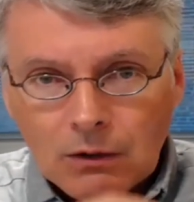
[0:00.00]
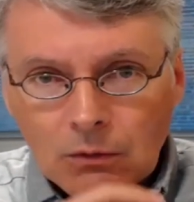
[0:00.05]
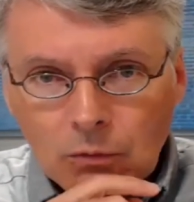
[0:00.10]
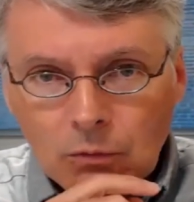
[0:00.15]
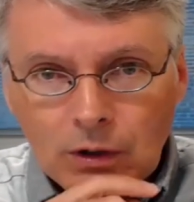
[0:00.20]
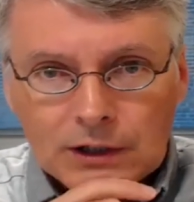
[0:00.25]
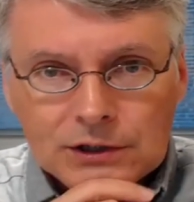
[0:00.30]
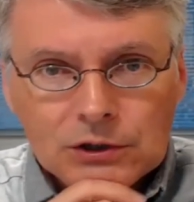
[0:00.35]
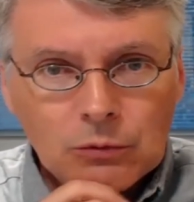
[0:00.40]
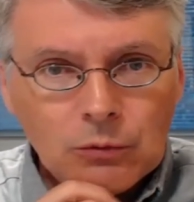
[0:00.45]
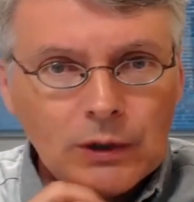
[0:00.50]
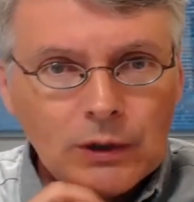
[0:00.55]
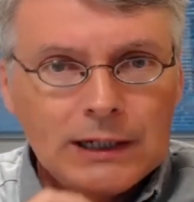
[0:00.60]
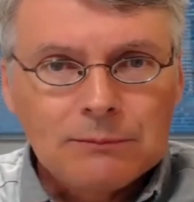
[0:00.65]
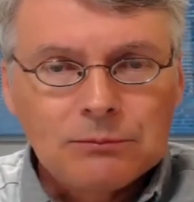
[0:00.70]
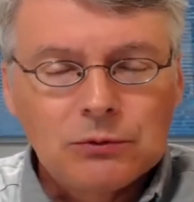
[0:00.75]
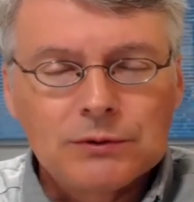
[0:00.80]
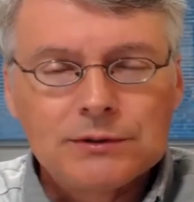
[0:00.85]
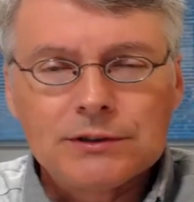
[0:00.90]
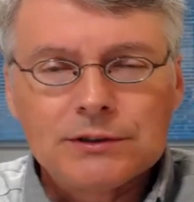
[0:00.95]
Roger
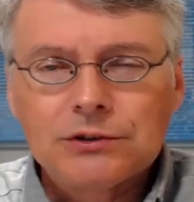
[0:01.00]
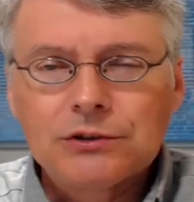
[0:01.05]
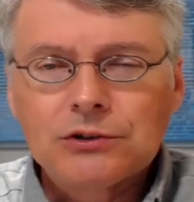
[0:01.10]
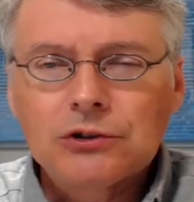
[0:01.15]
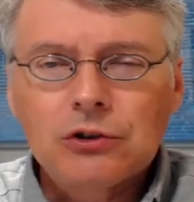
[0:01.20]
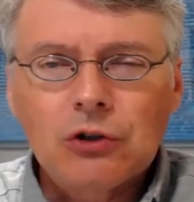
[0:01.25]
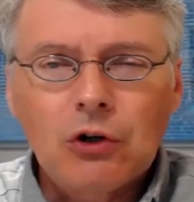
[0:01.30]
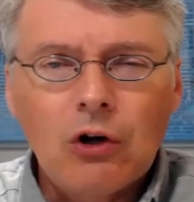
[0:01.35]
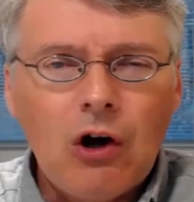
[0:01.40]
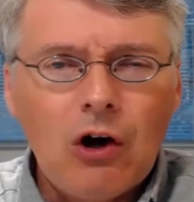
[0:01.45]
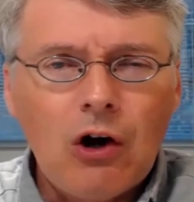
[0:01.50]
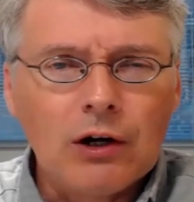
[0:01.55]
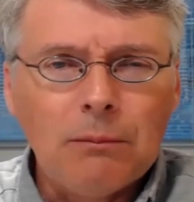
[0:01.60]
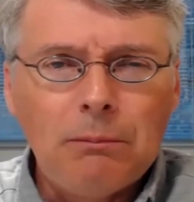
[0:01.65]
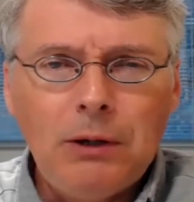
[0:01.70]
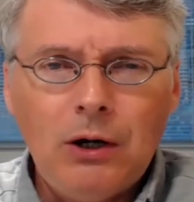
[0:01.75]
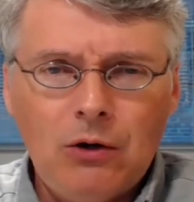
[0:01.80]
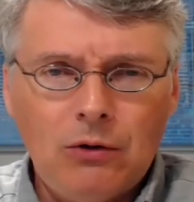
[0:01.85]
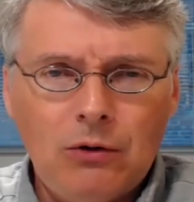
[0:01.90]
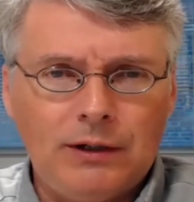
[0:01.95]
Williams was a strong
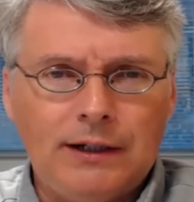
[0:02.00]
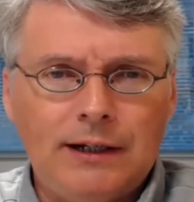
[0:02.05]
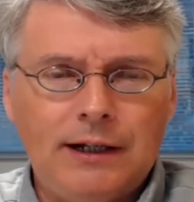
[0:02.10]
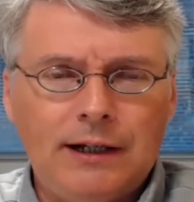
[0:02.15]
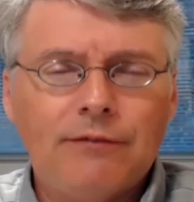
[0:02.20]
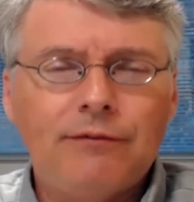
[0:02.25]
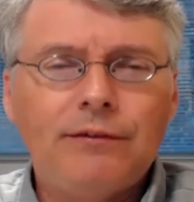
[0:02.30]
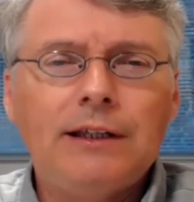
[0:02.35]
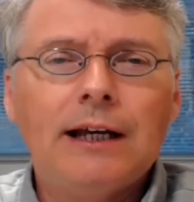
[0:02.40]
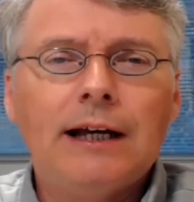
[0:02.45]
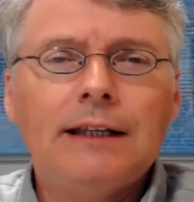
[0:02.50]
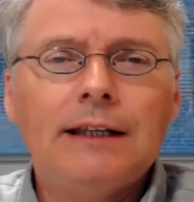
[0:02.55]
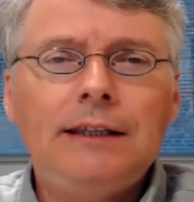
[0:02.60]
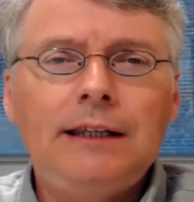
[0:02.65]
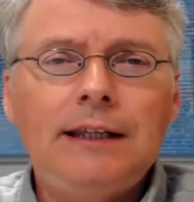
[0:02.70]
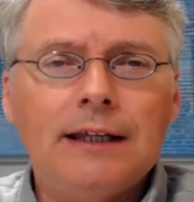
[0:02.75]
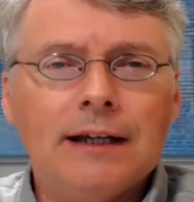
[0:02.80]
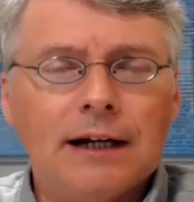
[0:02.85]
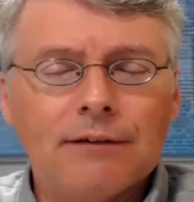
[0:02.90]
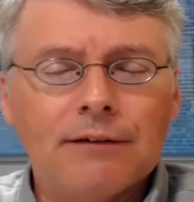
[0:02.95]
opponent of the
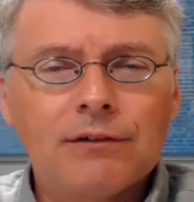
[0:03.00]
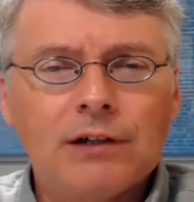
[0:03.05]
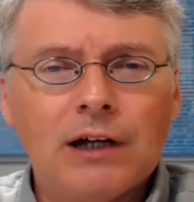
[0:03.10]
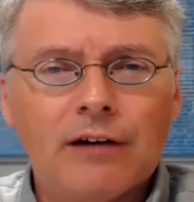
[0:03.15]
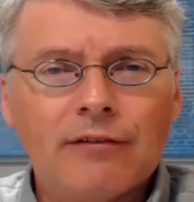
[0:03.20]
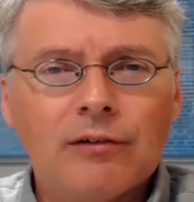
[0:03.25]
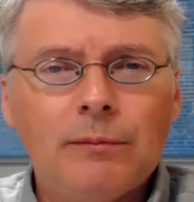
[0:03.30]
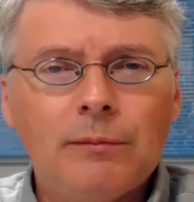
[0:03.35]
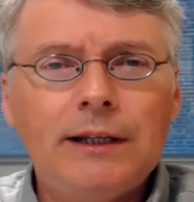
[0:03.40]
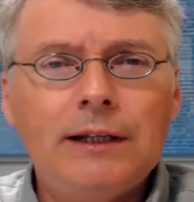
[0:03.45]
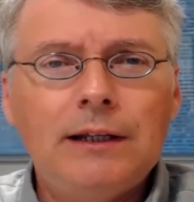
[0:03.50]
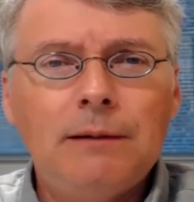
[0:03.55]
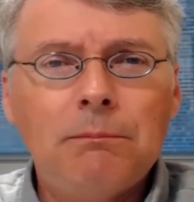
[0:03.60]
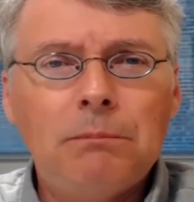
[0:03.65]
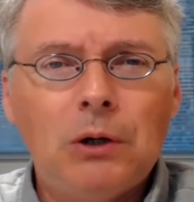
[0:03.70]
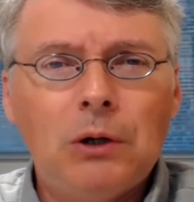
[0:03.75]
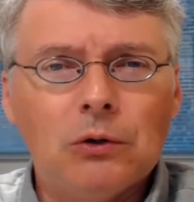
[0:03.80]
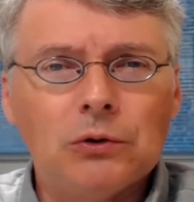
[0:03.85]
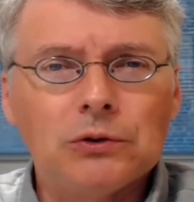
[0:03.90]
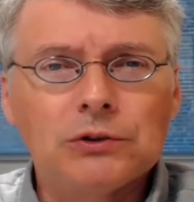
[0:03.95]
idea of
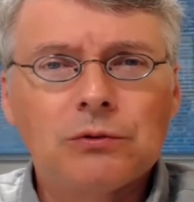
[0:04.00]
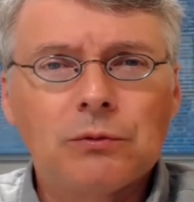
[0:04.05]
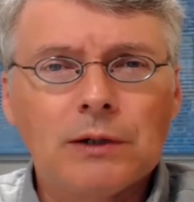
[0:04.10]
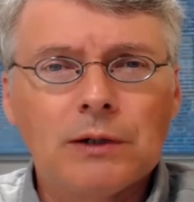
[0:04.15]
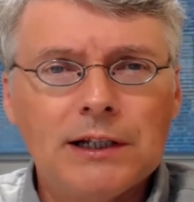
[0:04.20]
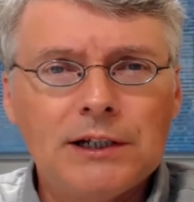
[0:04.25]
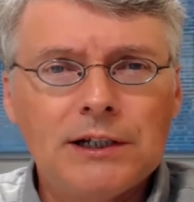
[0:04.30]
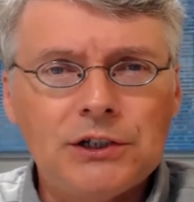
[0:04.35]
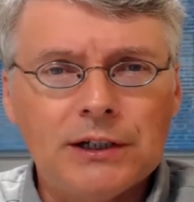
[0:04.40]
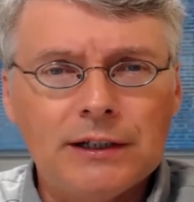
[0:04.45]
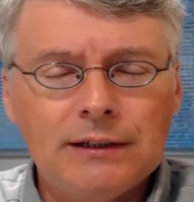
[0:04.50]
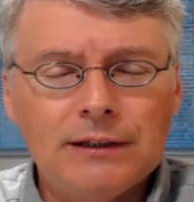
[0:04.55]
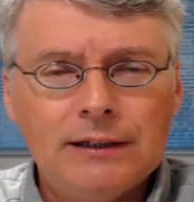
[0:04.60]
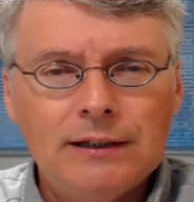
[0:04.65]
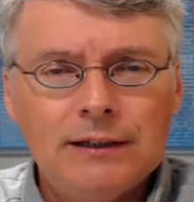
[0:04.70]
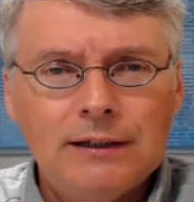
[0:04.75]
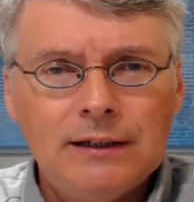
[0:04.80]
government-imposed religion.